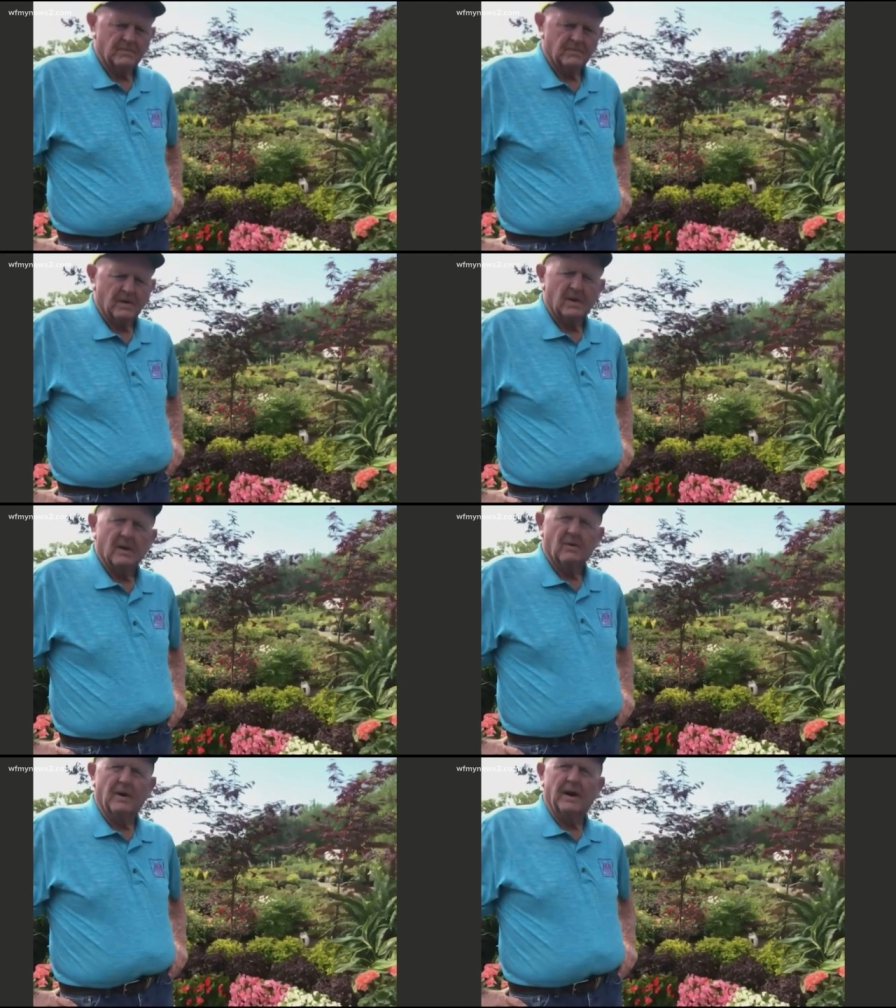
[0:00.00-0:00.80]
Well,
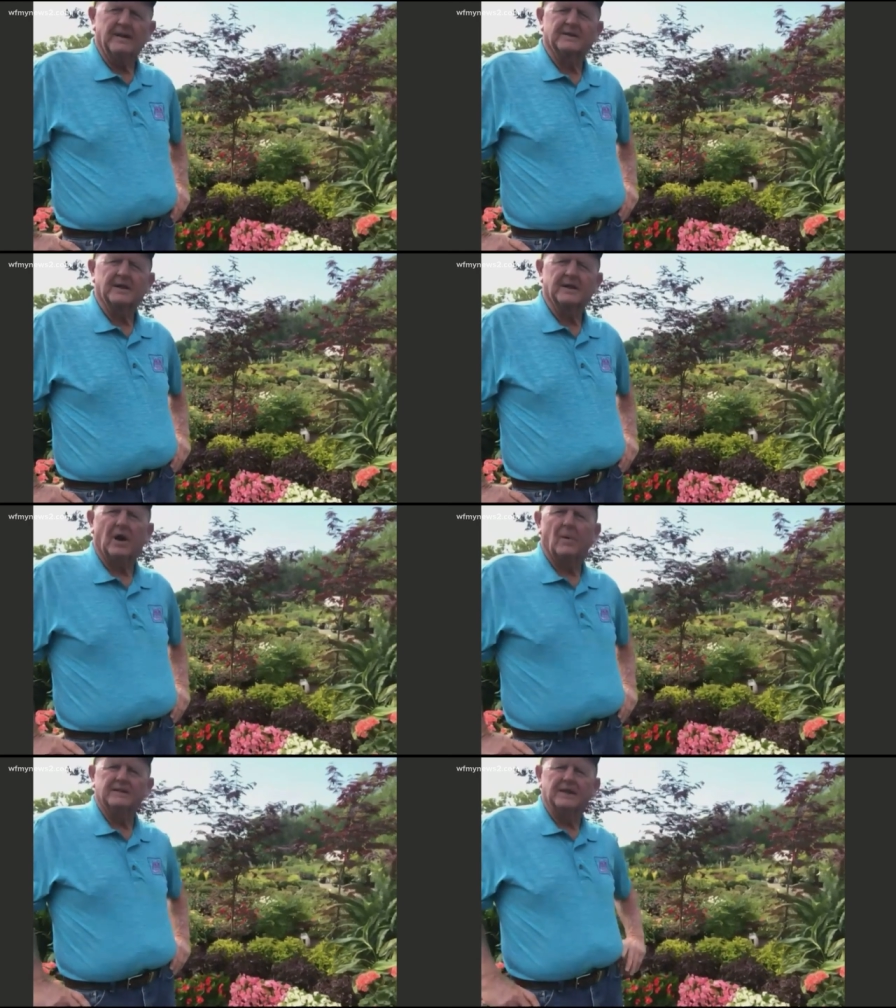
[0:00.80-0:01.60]
it's always good to
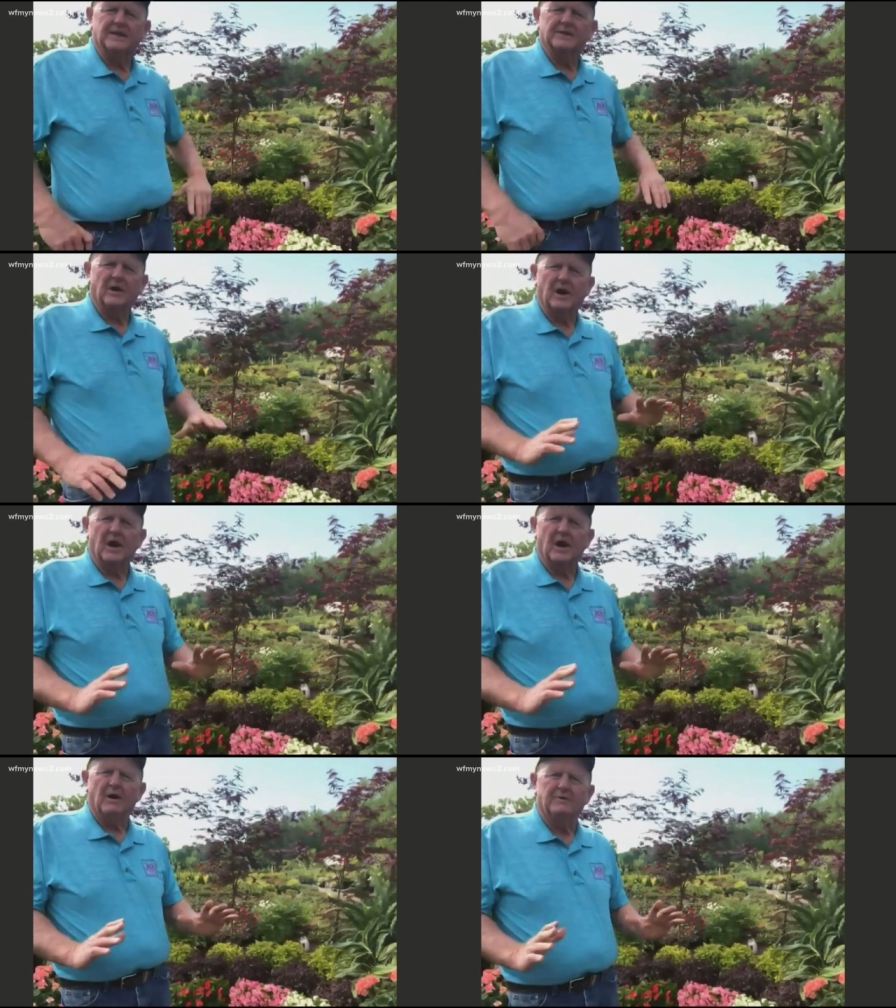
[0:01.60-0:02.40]
start off,
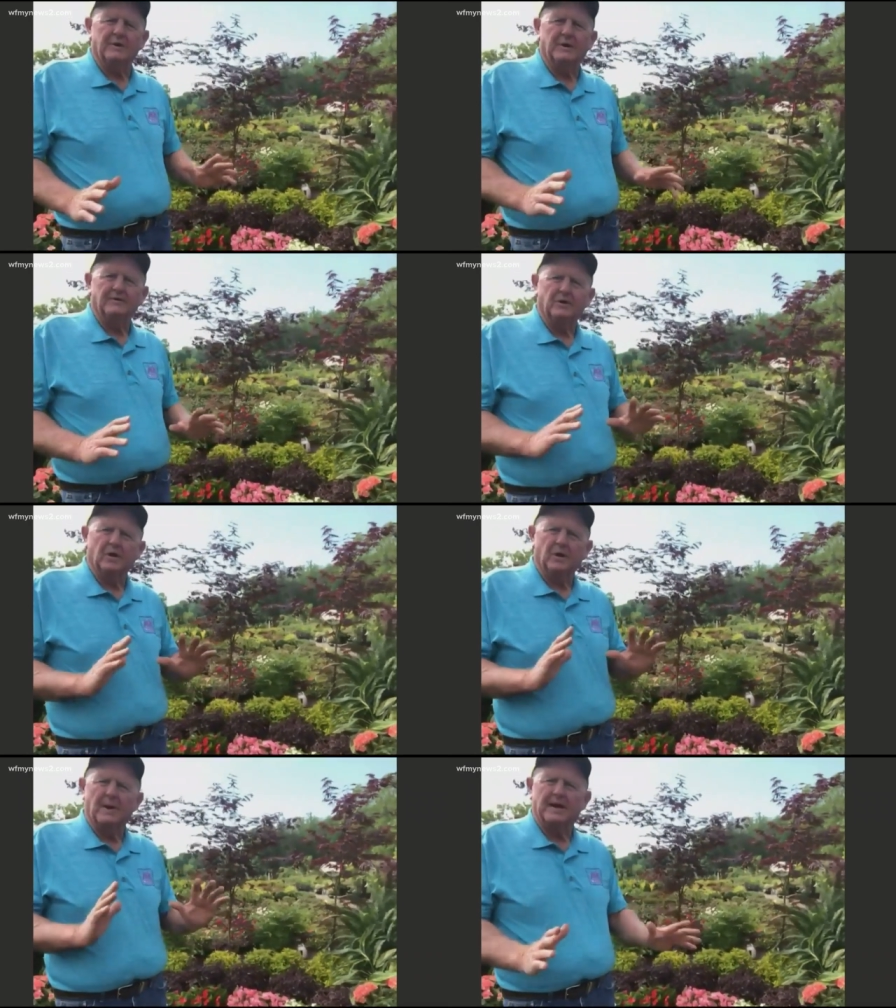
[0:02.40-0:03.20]
if you're gonna make a
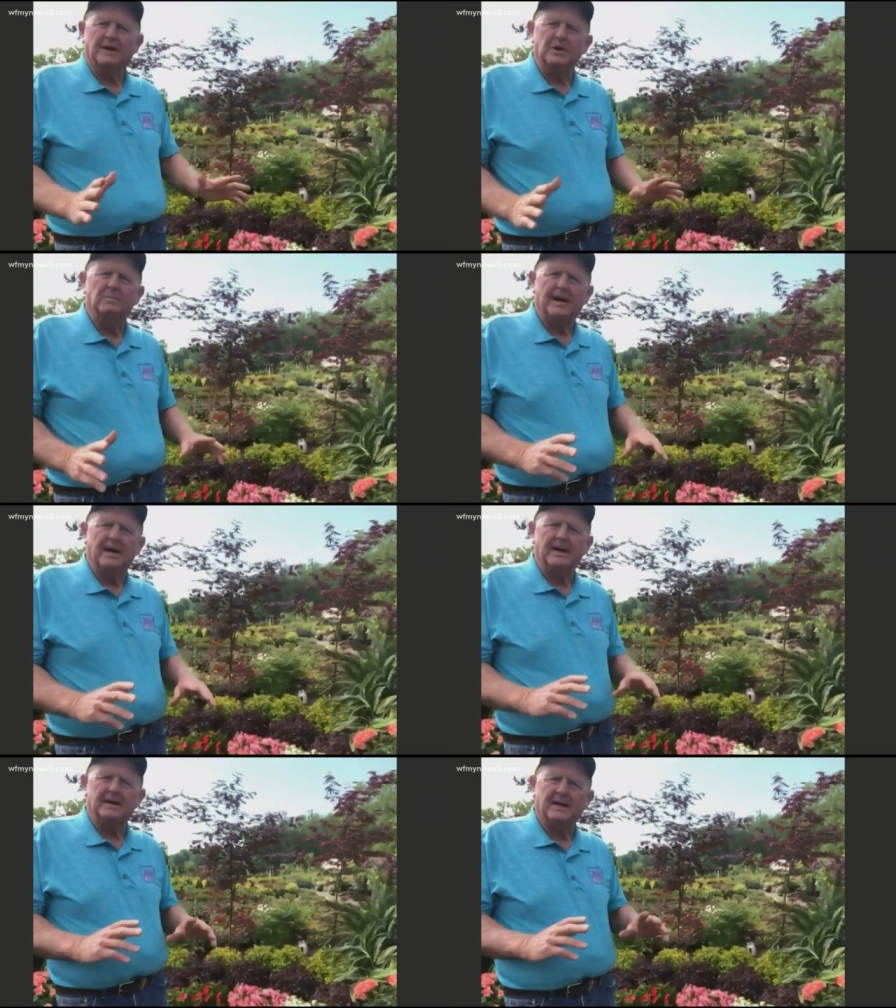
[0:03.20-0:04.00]
new bed,
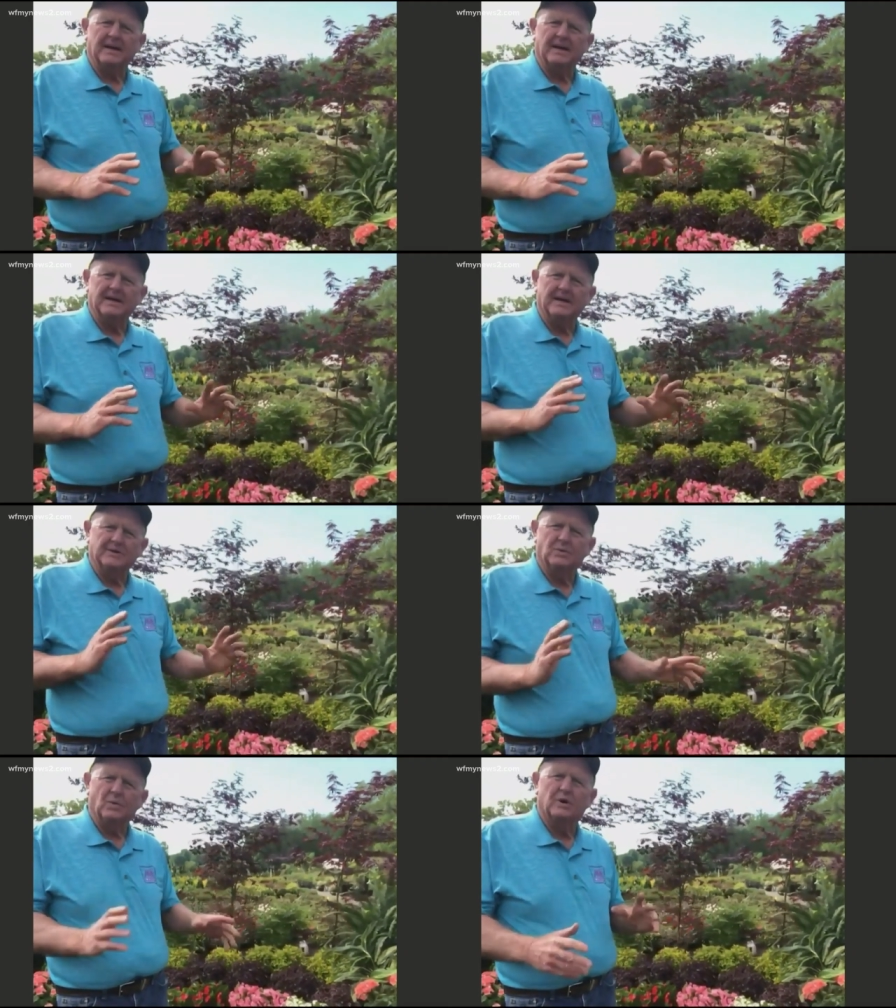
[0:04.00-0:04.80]
is to
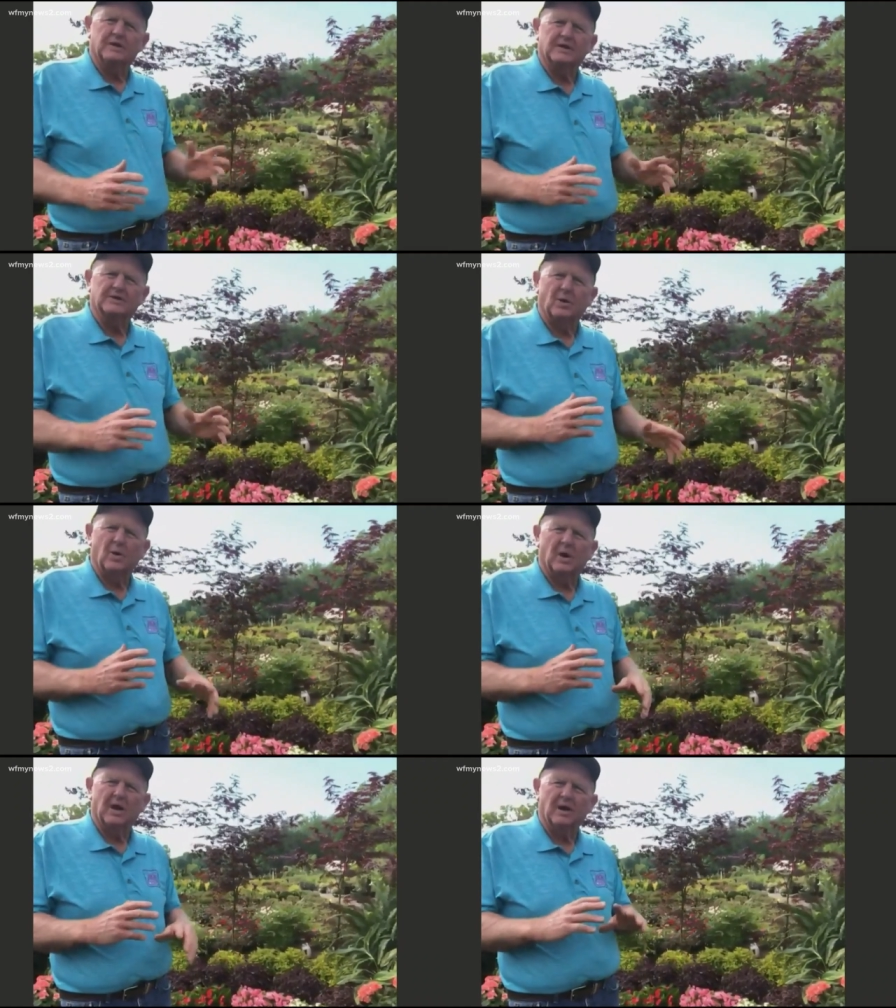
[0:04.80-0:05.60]
work that soil
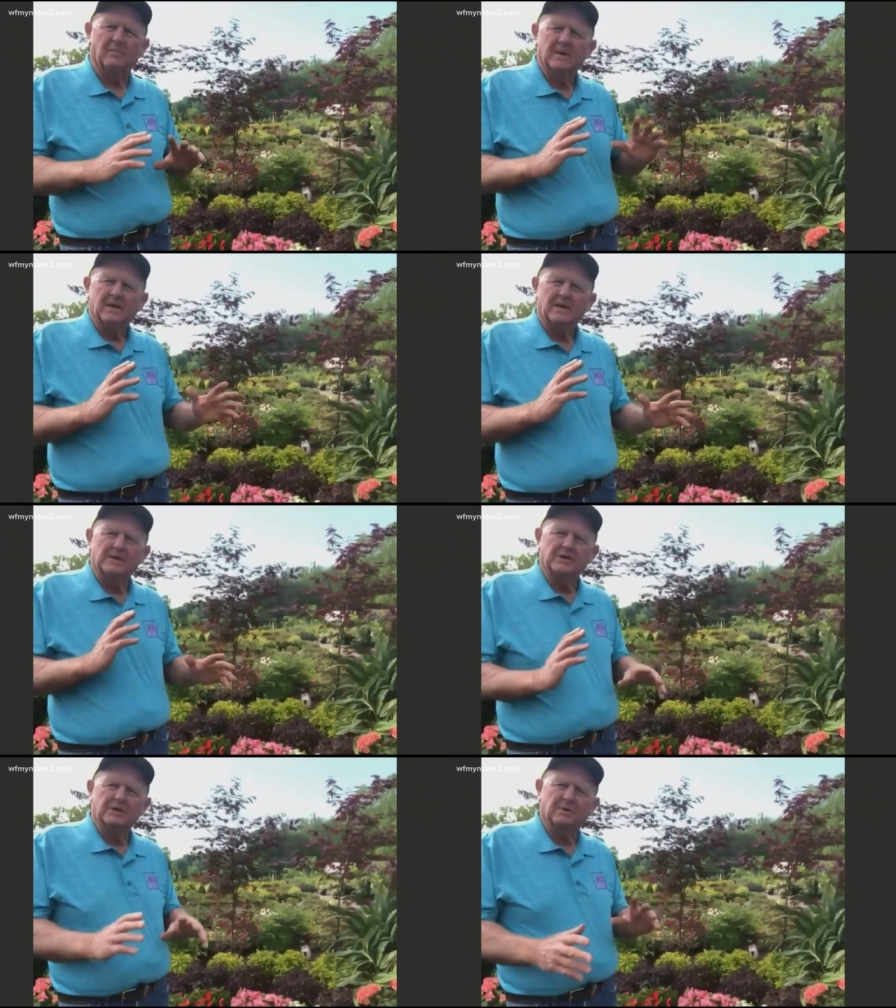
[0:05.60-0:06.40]
up, get you
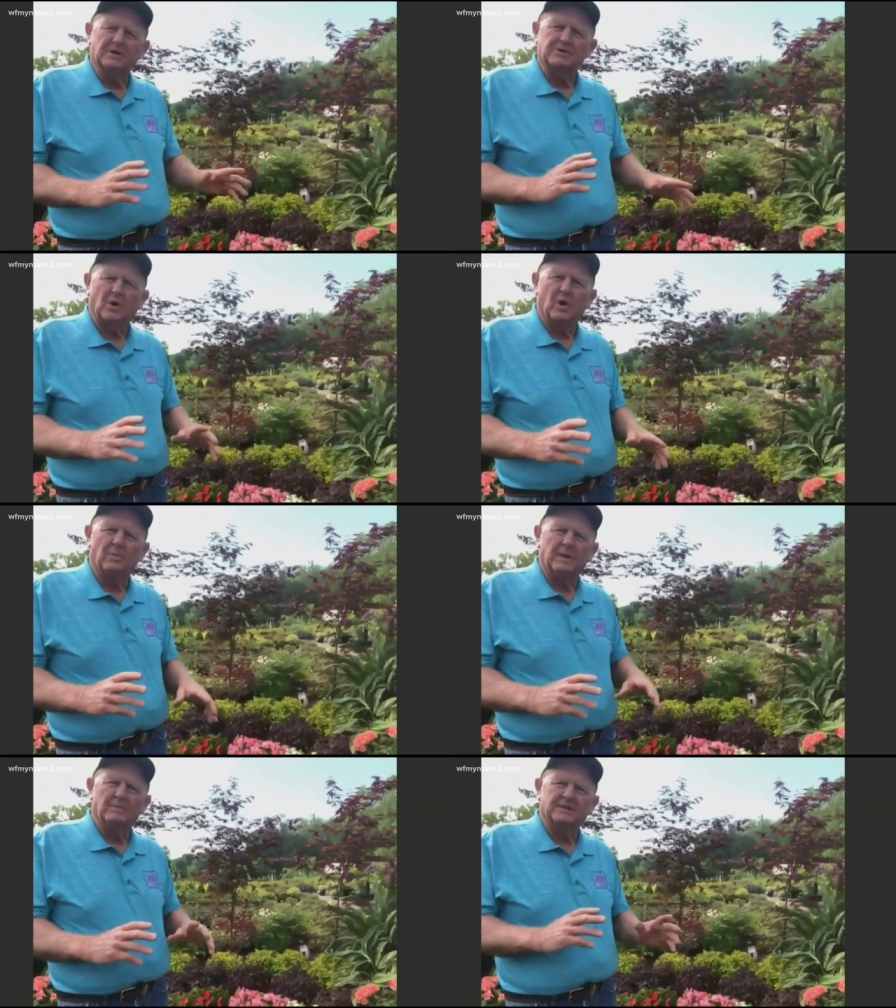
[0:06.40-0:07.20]
some good soil
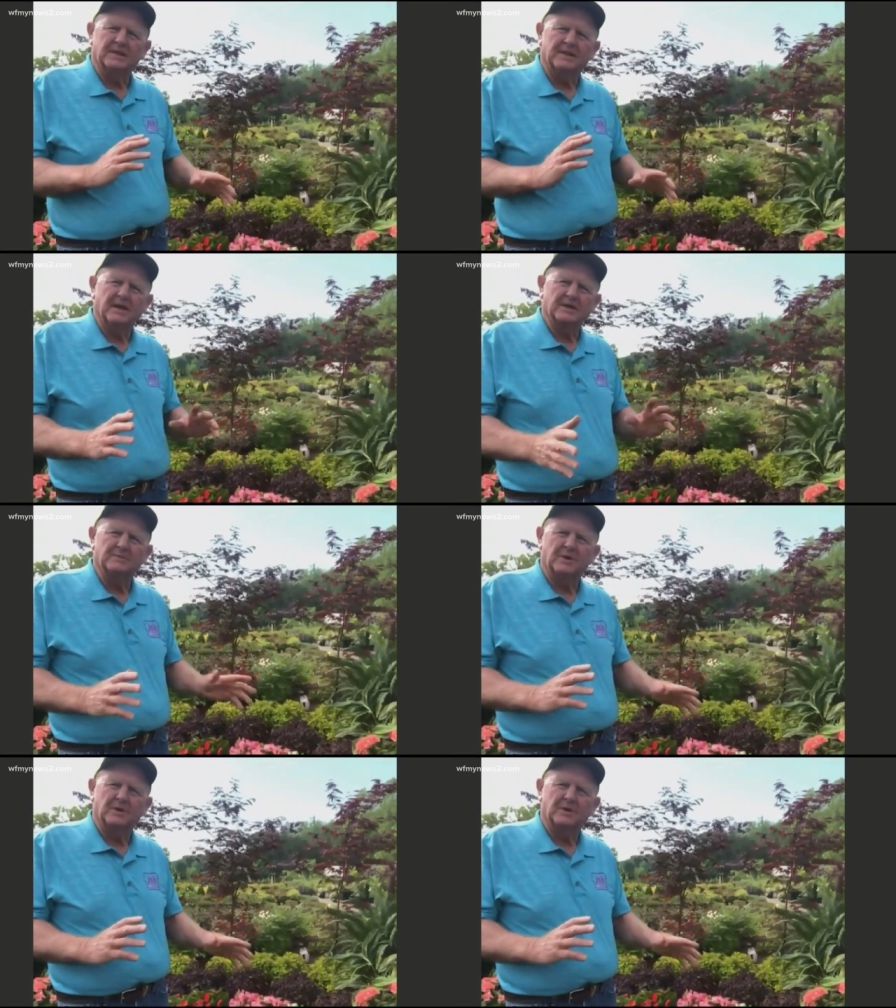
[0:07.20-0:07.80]
amendments in there, some good